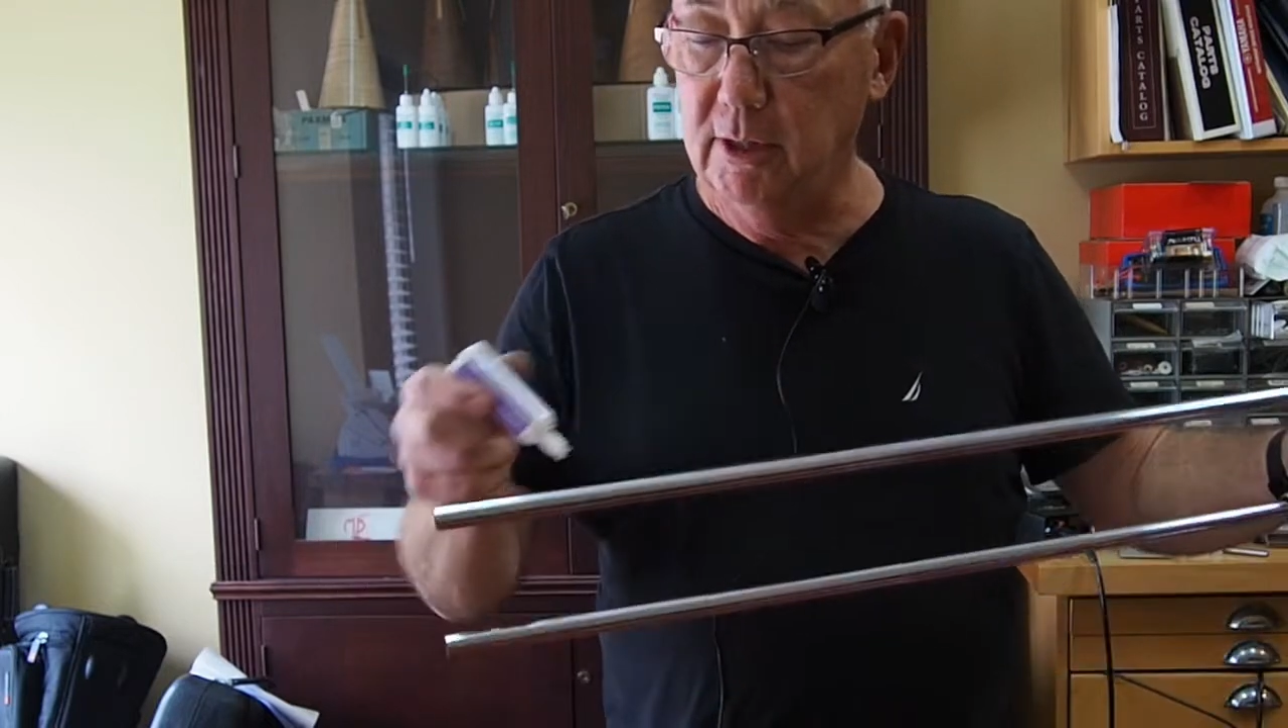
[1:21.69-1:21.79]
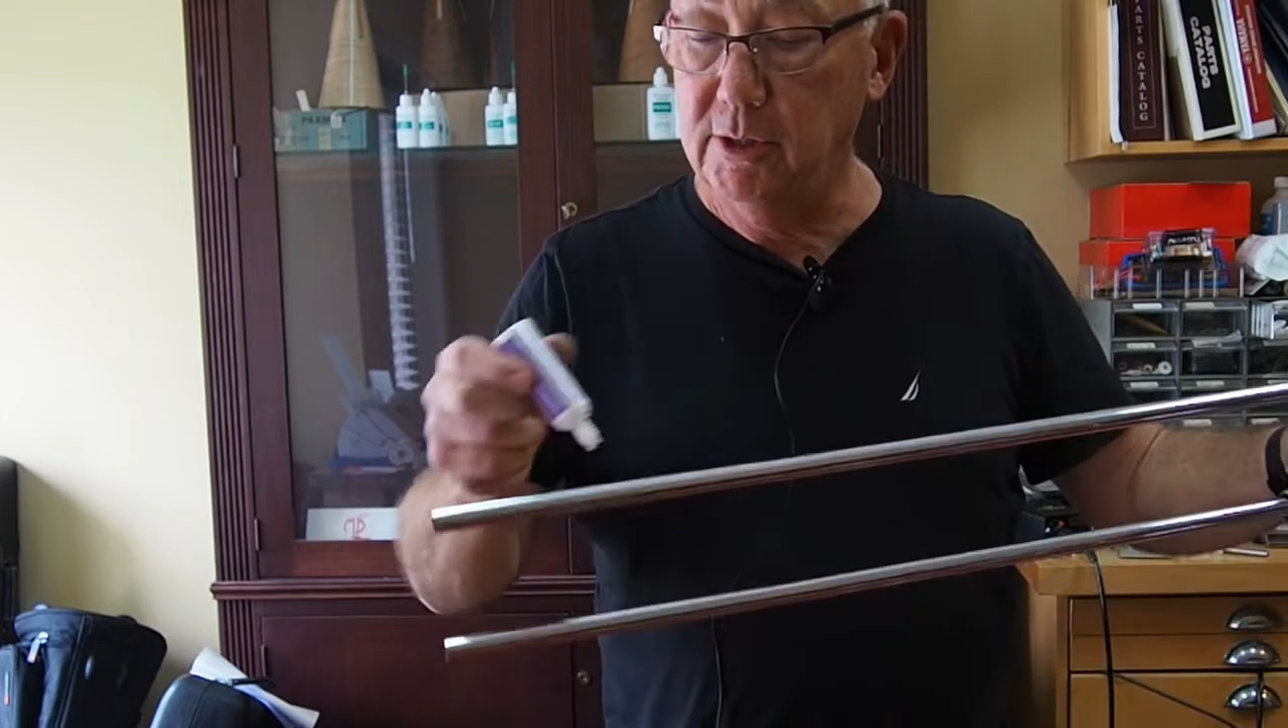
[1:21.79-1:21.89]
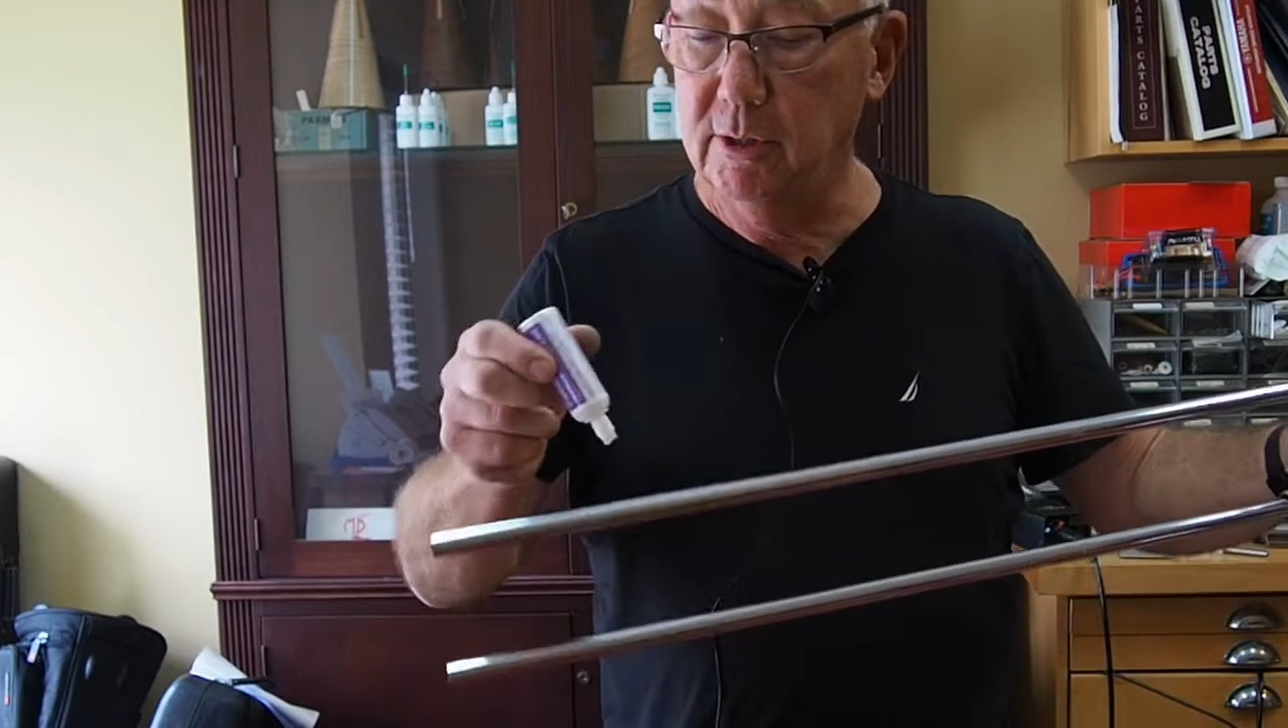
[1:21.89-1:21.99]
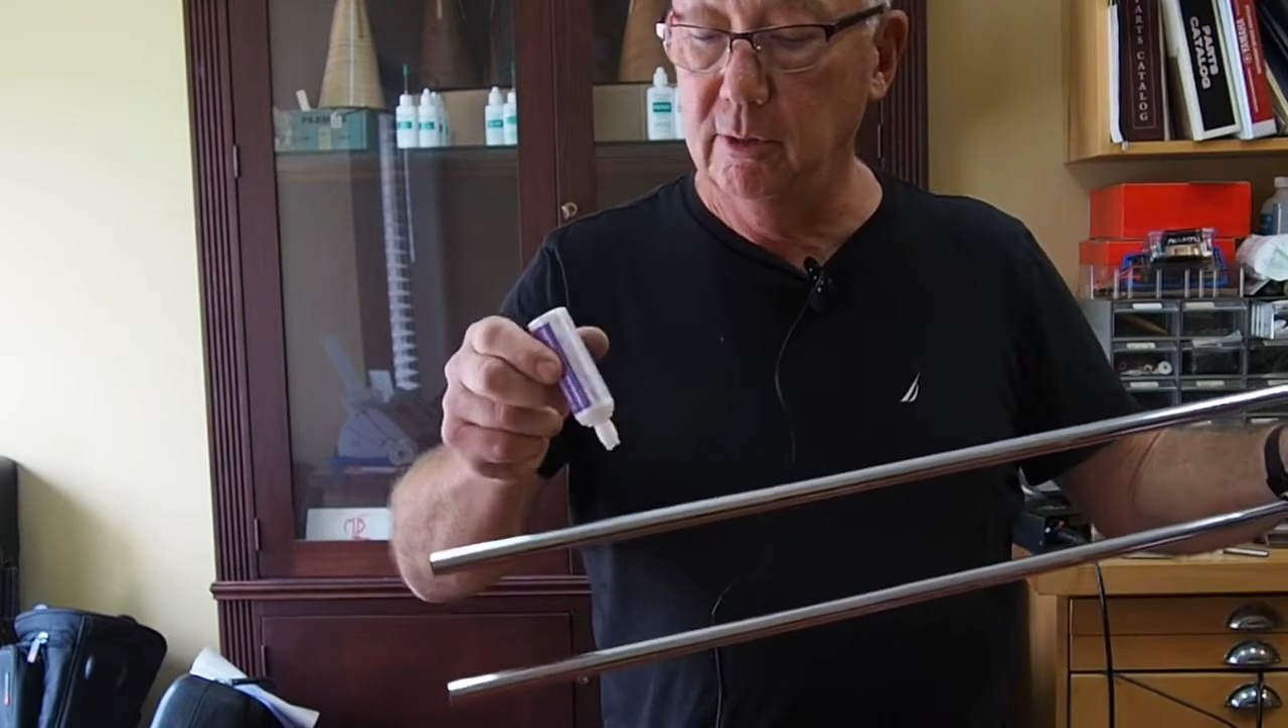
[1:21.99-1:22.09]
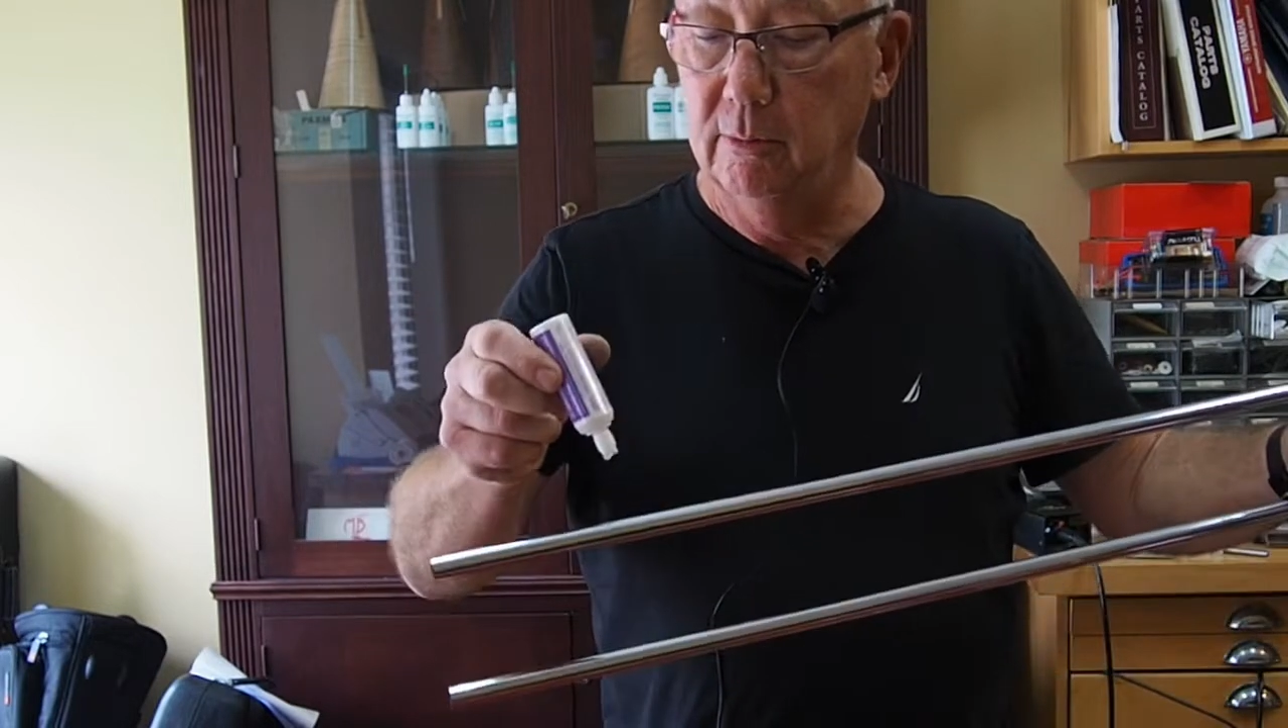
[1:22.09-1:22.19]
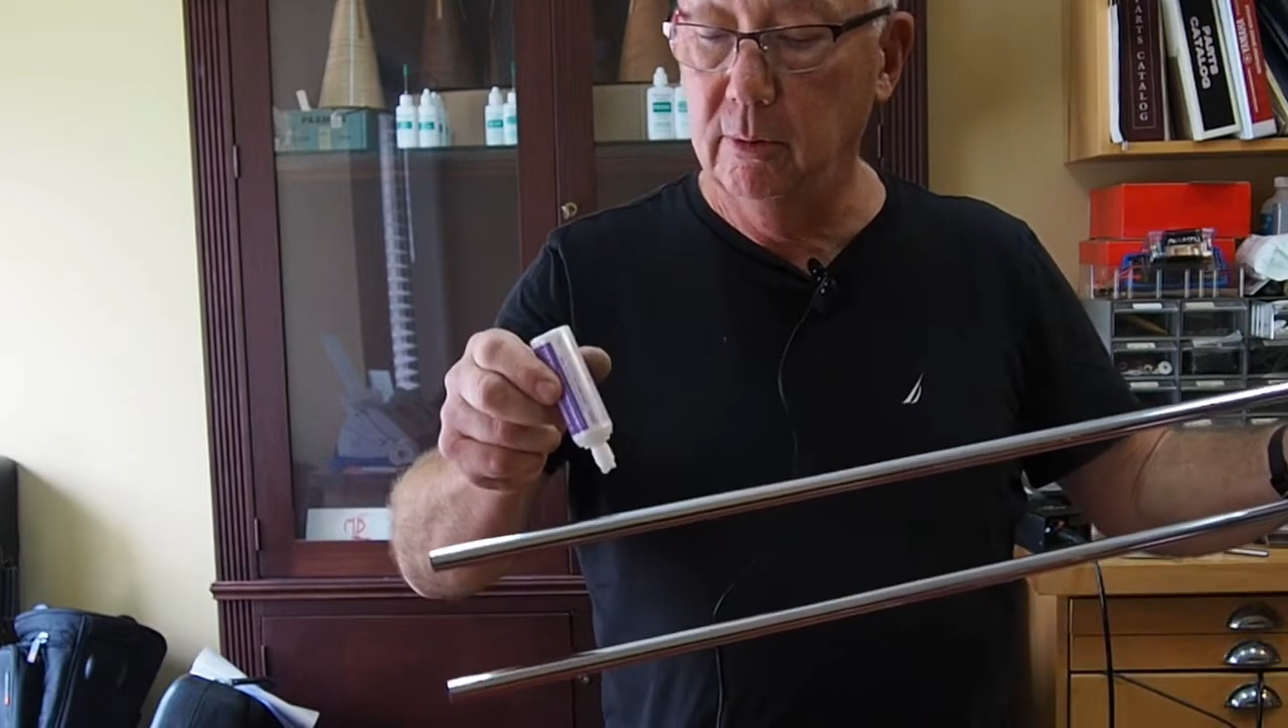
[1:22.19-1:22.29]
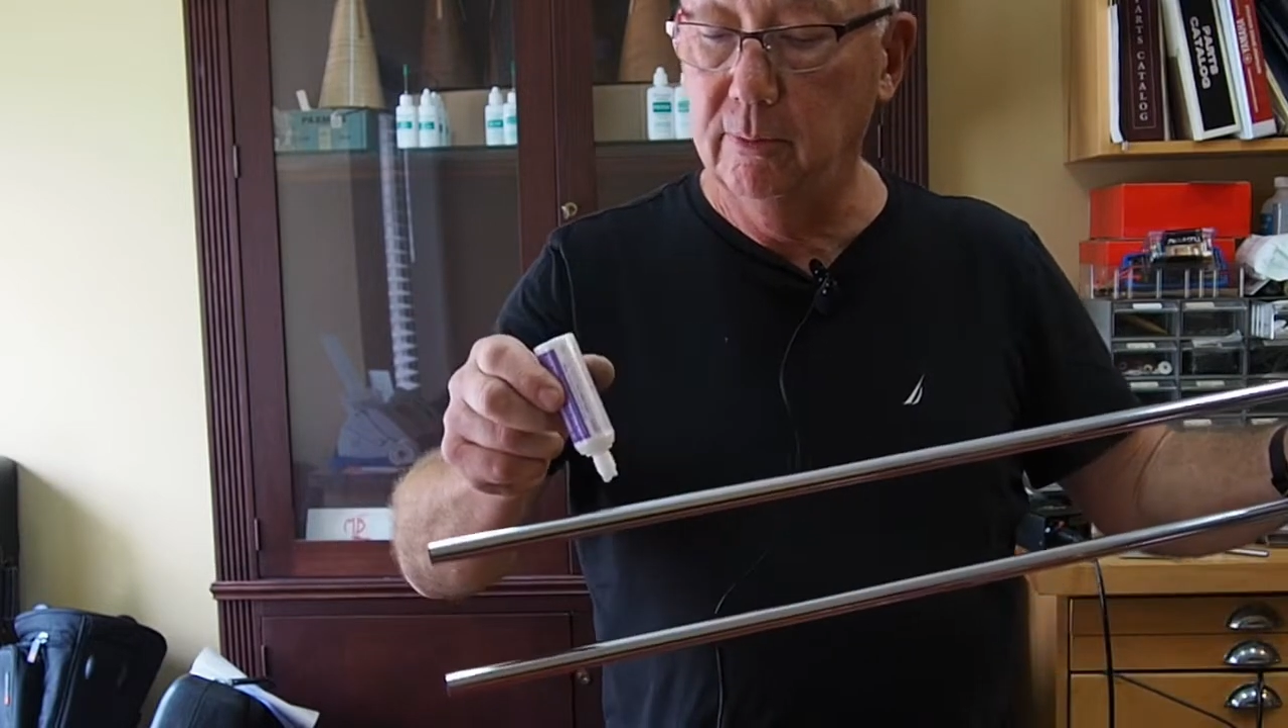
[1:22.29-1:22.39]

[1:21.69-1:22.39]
each tube.